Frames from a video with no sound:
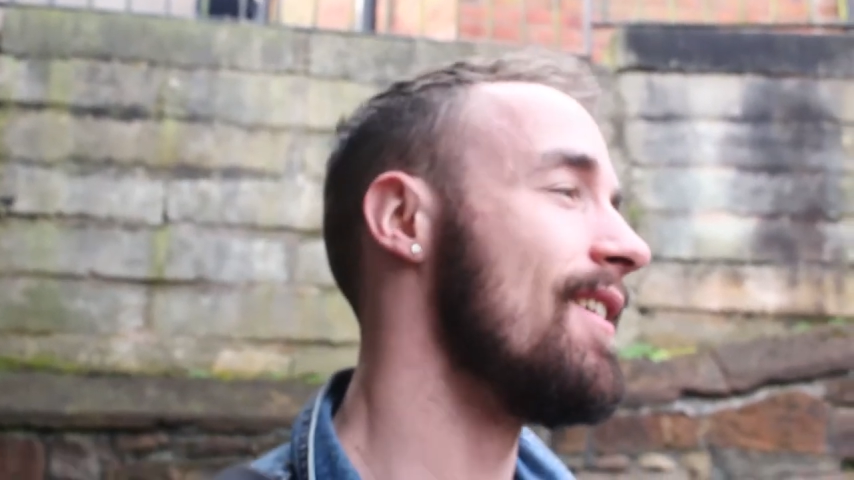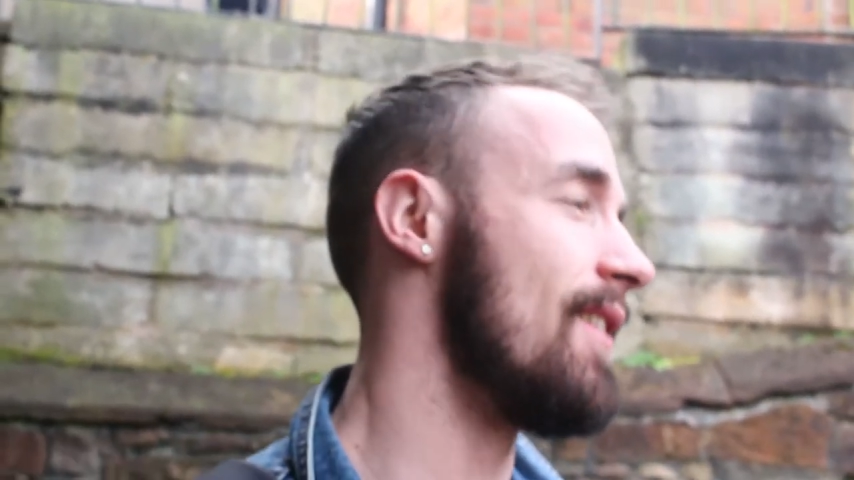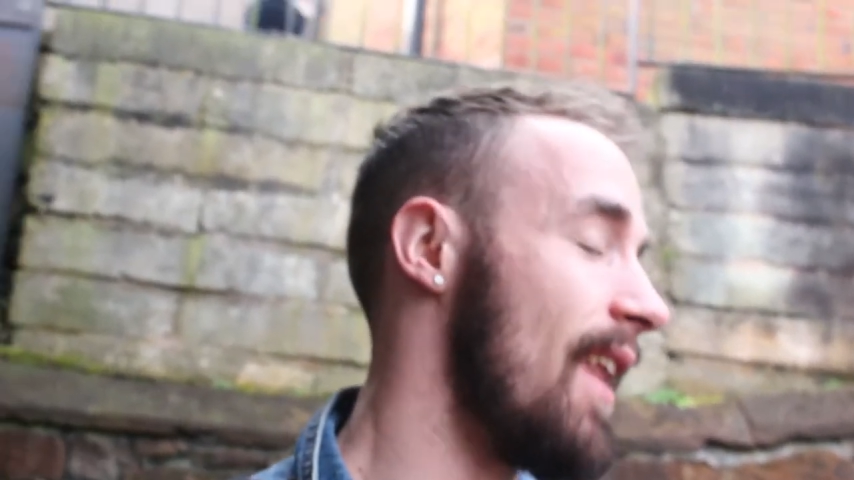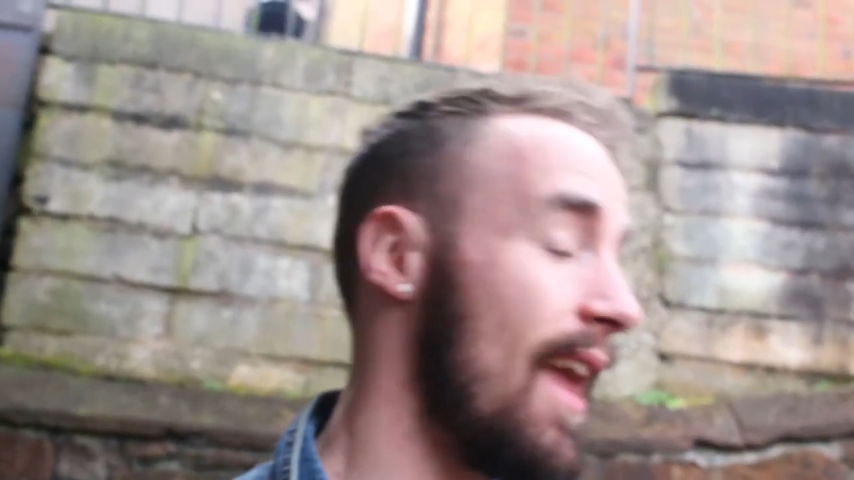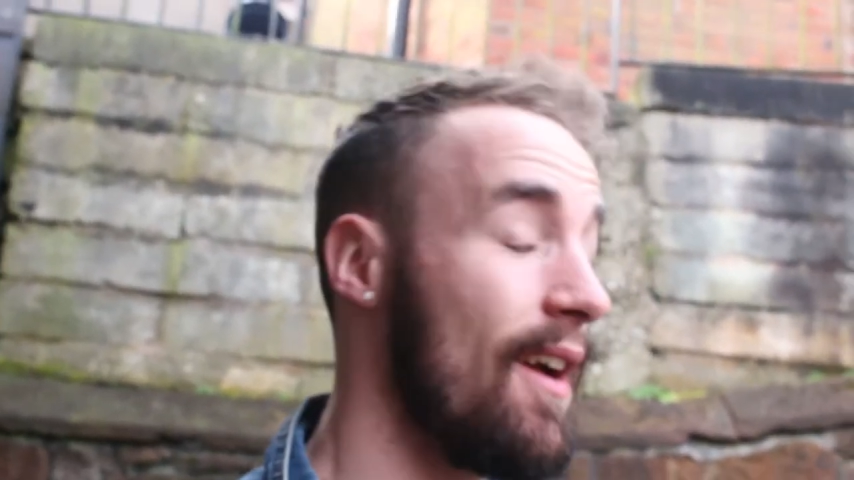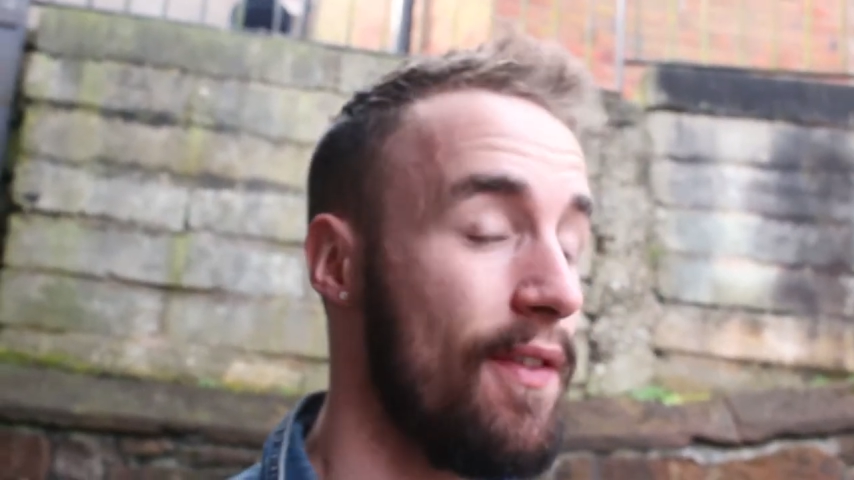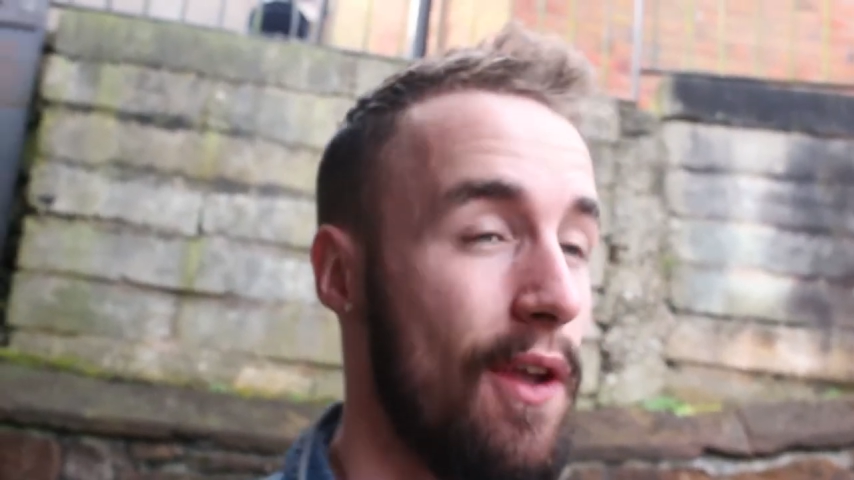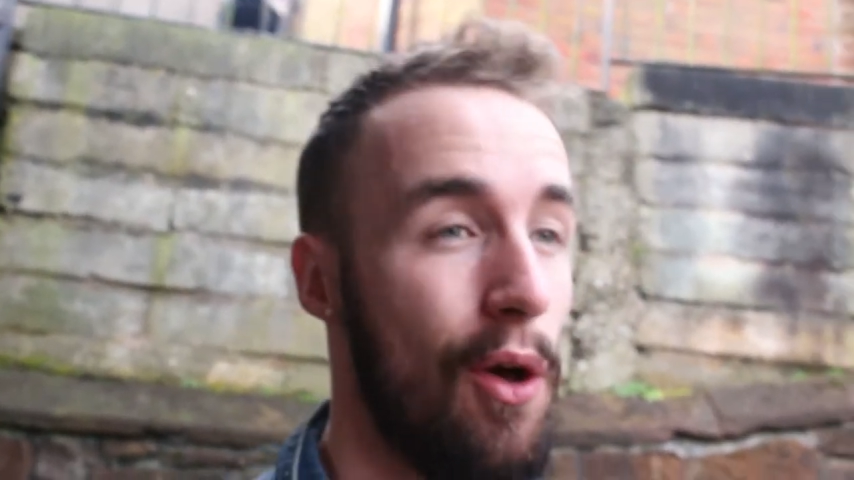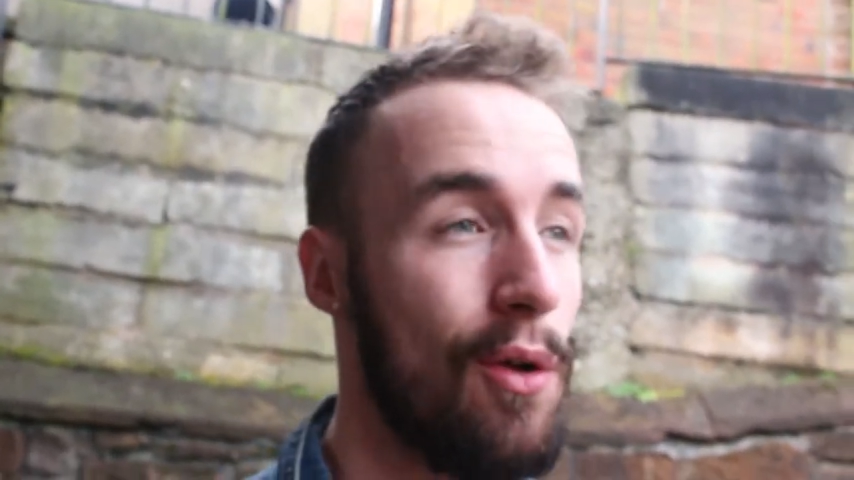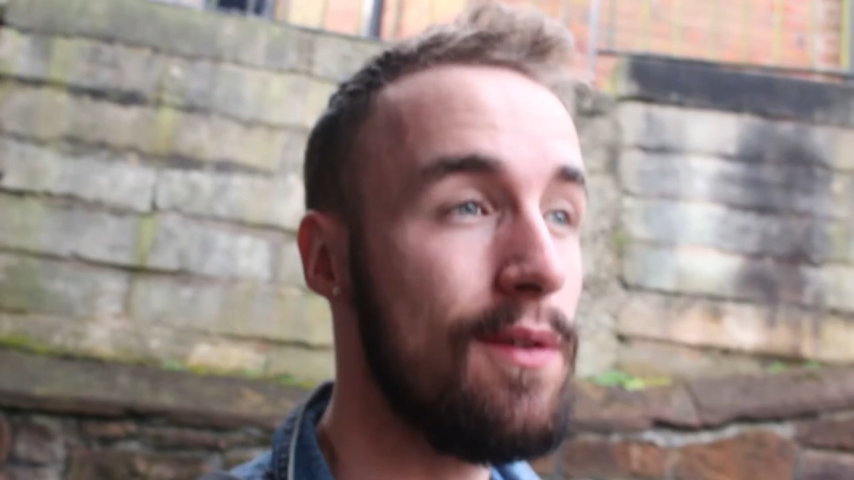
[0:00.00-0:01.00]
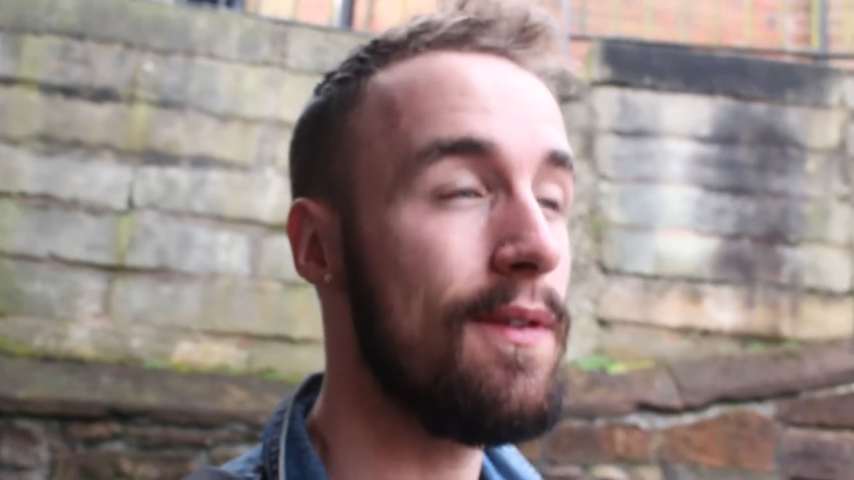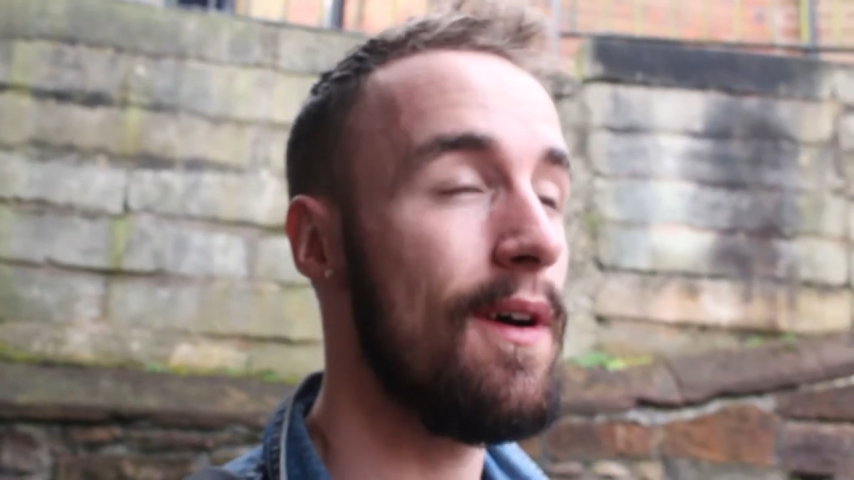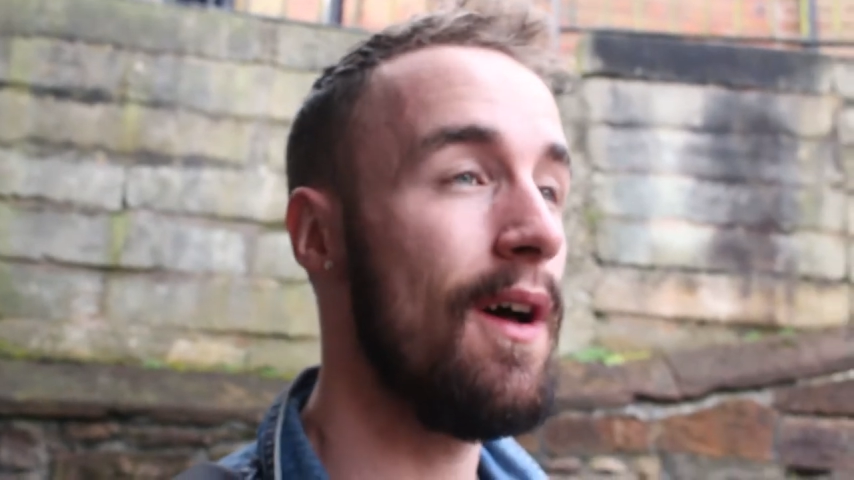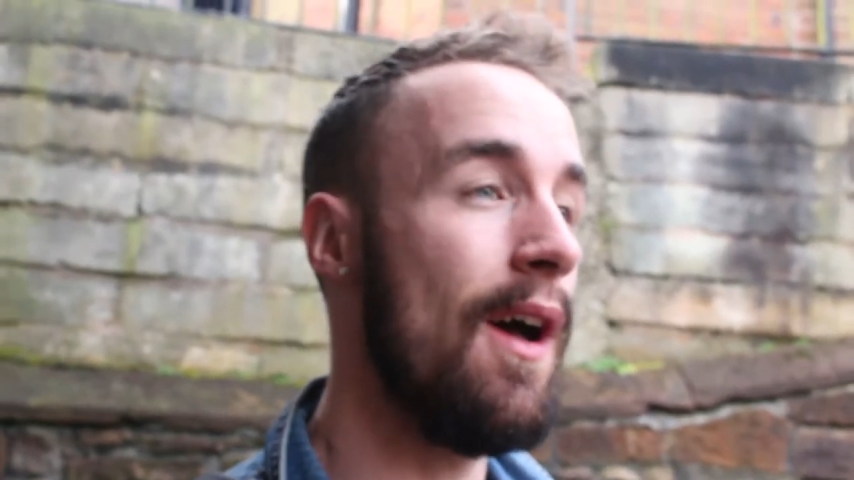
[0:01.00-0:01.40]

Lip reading: the day after golf,